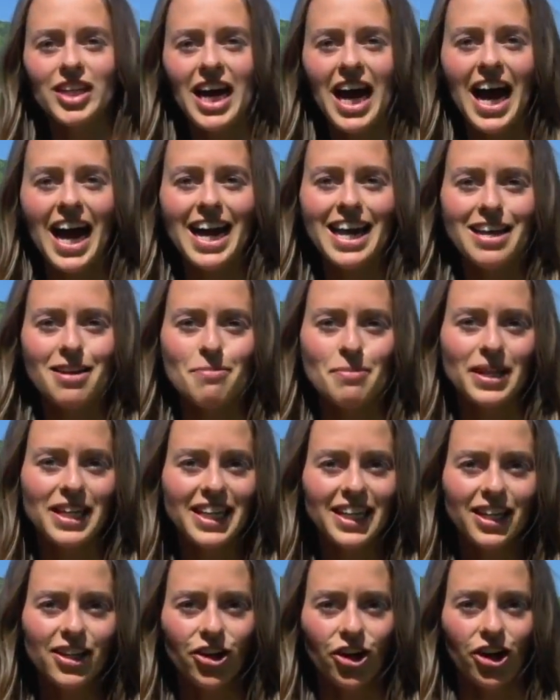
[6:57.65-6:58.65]
and I am
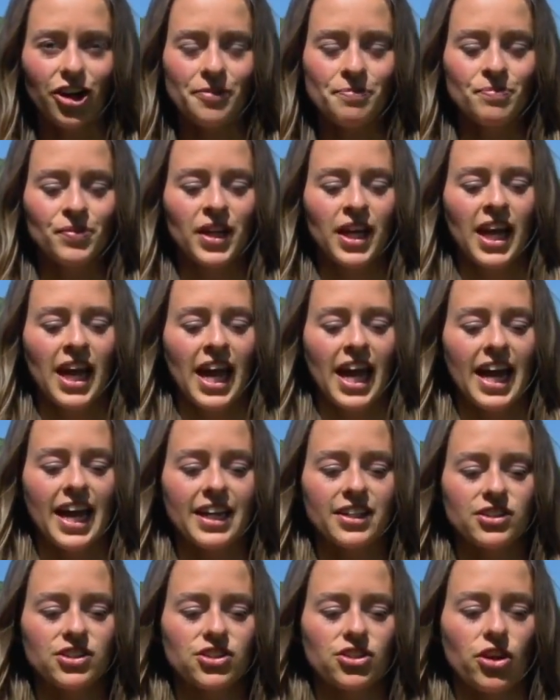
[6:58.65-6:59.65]
here.
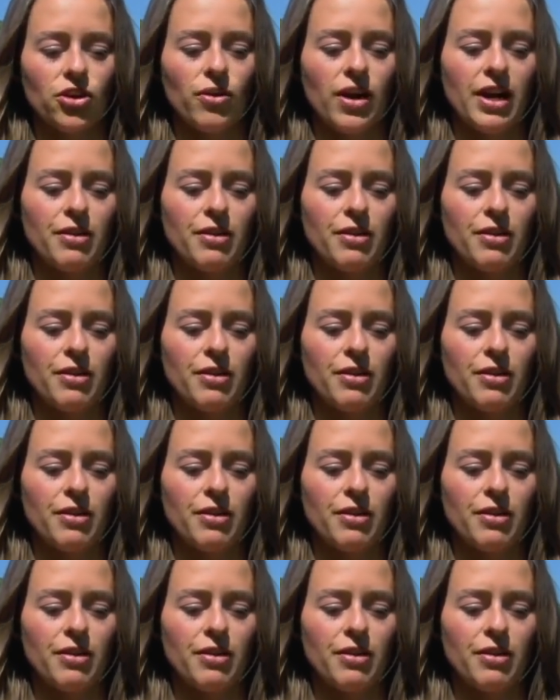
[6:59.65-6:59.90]
And so